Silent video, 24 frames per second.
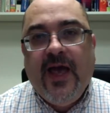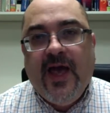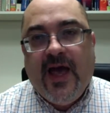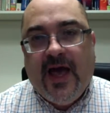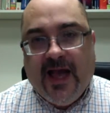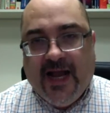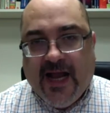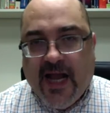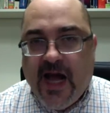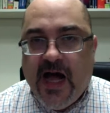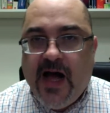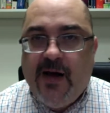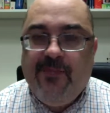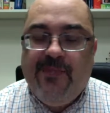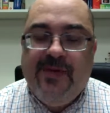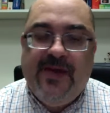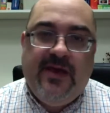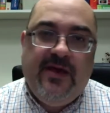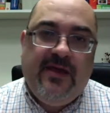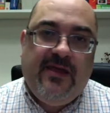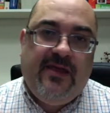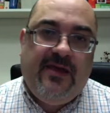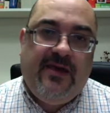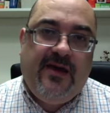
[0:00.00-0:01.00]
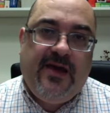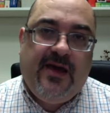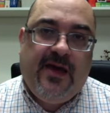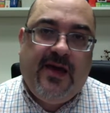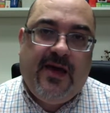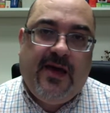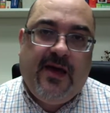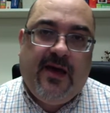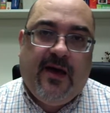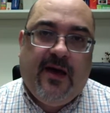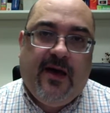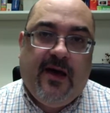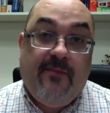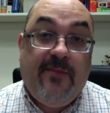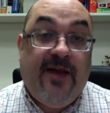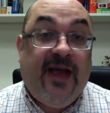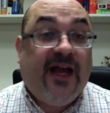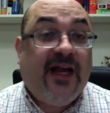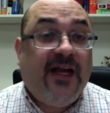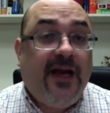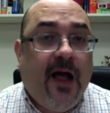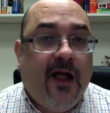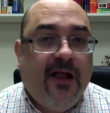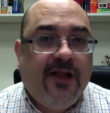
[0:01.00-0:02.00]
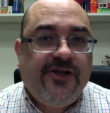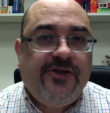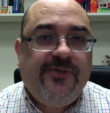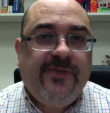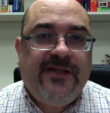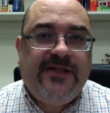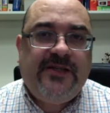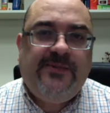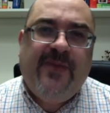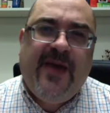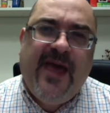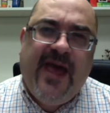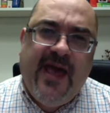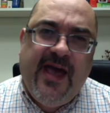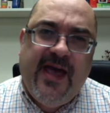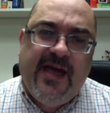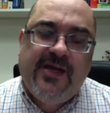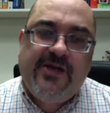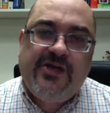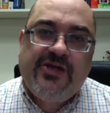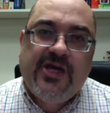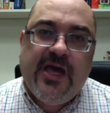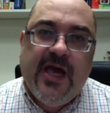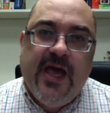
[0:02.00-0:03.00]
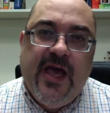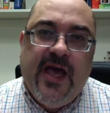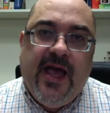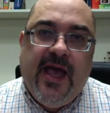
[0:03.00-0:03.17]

I copy the acknowledgments page,